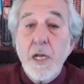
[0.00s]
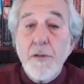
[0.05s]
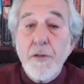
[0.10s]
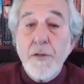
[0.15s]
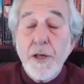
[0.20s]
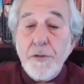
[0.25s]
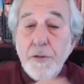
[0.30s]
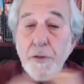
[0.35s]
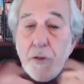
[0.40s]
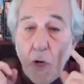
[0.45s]

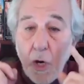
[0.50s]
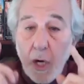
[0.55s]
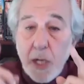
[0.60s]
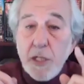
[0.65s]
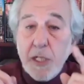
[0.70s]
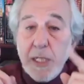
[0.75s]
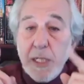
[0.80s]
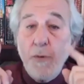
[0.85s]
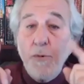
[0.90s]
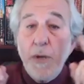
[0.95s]
the
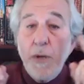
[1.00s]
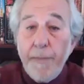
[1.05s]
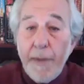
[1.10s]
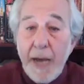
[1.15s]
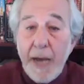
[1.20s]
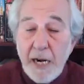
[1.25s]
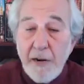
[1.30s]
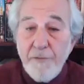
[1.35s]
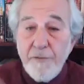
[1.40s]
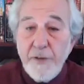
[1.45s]
thoughts that we
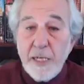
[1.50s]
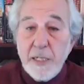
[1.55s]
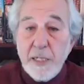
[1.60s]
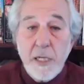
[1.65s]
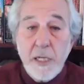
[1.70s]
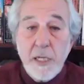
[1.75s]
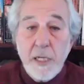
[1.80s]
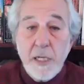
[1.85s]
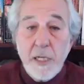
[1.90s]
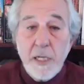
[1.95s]
manifest,
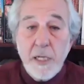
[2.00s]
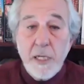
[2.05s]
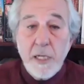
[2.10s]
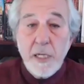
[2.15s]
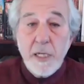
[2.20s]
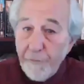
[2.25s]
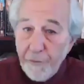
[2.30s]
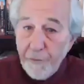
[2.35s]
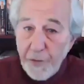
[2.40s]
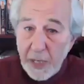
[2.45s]
not thoughts
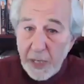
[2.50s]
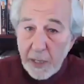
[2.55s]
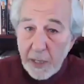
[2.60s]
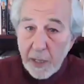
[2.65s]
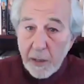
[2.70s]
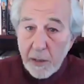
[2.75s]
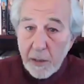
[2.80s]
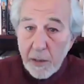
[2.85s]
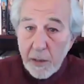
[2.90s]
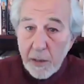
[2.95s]
of
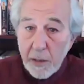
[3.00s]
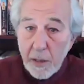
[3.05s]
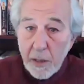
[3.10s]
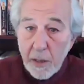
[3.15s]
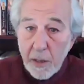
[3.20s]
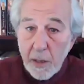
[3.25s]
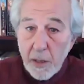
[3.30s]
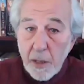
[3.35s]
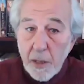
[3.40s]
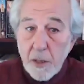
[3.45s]
fear,
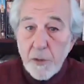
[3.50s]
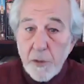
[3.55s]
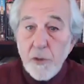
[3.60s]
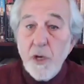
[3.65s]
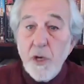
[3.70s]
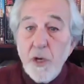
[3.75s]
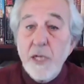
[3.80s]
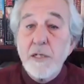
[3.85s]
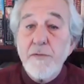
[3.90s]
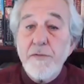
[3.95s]

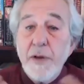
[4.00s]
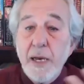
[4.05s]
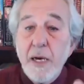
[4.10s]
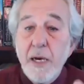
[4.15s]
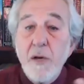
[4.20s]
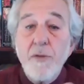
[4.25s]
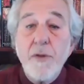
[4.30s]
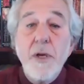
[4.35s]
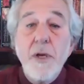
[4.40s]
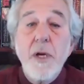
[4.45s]
thoughts of
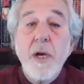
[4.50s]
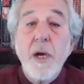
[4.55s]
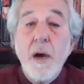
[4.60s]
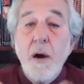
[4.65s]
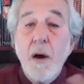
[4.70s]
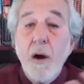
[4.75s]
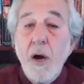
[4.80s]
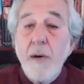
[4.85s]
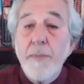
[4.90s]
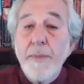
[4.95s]
health,
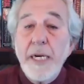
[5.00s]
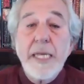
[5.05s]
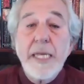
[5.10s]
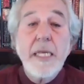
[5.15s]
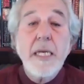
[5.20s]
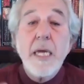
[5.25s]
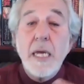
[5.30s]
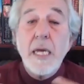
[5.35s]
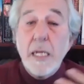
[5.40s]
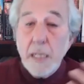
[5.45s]

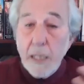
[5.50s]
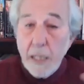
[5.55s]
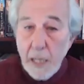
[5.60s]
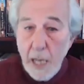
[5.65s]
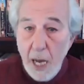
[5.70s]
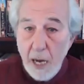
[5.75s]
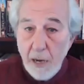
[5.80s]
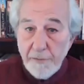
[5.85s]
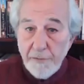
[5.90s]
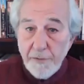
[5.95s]
harmony,
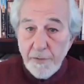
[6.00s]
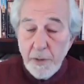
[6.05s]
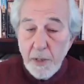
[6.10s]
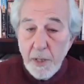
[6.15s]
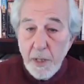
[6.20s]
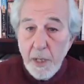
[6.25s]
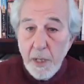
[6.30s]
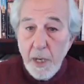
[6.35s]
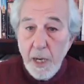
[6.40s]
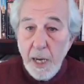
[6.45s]
love.
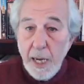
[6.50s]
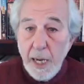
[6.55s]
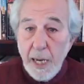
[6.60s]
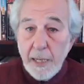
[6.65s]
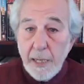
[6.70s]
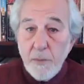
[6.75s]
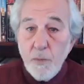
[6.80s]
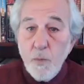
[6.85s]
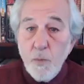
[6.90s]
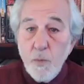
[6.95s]

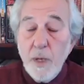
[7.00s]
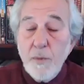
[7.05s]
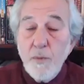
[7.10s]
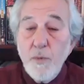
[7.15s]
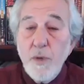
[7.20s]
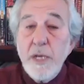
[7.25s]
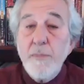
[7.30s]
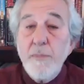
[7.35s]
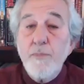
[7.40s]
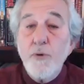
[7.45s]
And when
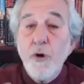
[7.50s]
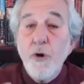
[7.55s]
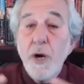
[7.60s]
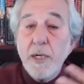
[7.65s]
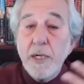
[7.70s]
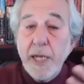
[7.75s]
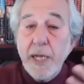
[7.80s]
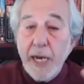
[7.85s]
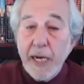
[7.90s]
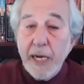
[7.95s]
we
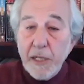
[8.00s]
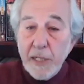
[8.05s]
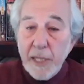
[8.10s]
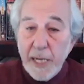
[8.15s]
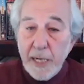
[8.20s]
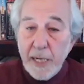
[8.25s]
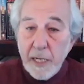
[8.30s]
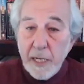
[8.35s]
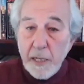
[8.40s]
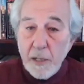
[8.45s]
broadcast
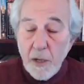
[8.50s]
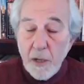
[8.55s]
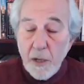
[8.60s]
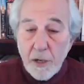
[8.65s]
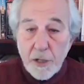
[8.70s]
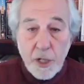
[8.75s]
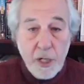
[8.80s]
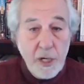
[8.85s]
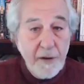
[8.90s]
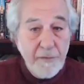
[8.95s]
that in a
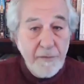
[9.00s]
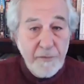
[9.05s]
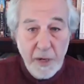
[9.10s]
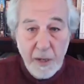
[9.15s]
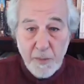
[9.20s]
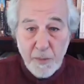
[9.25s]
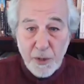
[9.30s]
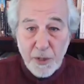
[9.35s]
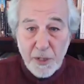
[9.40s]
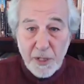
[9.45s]
large enough
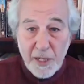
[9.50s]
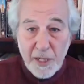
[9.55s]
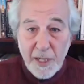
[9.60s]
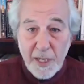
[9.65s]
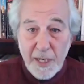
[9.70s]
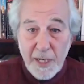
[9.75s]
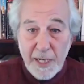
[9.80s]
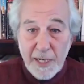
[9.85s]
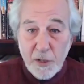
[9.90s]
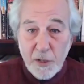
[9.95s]
numbers,
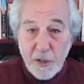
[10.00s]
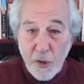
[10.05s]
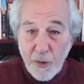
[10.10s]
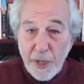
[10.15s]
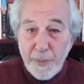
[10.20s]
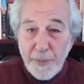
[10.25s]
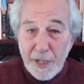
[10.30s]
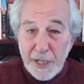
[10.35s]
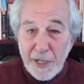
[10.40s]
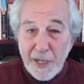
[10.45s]
and it's
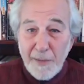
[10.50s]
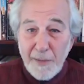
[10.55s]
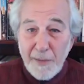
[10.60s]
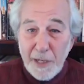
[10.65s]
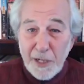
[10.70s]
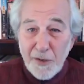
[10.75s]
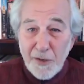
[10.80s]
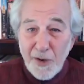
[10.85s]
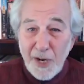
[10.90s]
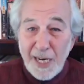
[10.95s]
already been
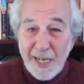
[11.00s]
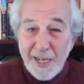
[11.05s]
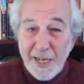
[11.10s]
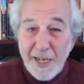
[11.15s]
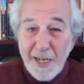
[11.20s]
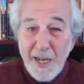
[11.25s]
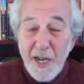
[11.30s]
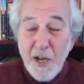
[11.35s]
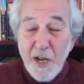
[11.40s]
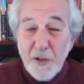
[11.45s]

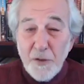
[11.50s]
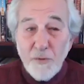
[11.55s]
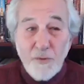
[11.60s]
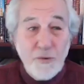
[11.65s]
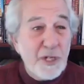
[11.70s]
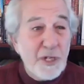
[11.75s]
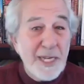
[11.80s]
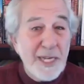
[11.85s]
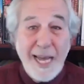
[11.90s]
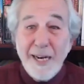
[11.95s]
demonstrated through
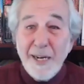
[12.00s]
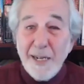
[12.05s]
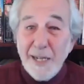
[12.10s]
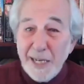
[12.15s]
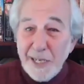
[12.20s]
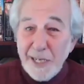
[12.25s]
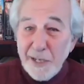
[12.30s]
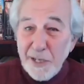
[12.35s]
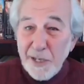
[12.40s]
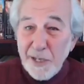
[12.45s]

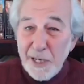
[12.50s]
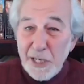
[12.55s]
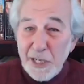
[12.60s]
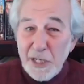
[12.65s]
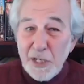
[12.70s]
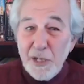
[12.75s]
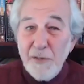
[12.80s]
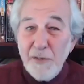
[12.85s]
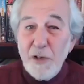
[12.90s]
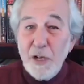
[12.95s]
satellite
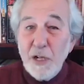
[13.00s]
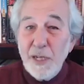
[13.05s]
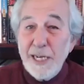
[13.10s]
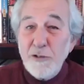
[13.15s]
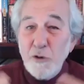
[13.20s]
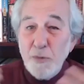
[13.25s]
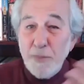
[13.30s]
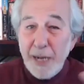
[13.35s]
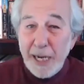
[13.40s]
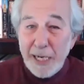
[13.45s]
studies of the
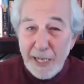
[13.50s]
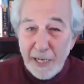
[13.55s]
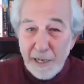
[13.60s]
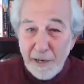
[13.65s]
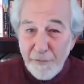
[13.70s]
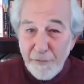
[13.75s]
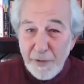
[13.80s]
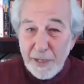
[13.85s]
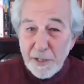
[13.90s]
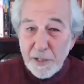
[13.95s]

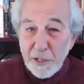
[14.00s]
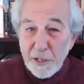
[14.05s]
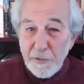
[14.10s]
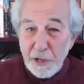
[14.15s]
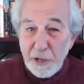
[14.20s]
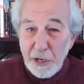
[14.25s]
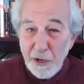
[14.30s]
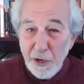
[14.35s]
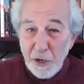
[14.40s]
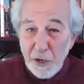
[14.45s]
electromagnetic fields of
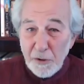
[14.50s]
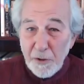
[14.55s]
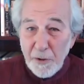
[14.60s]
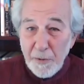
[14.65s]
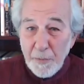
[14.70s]
the earth,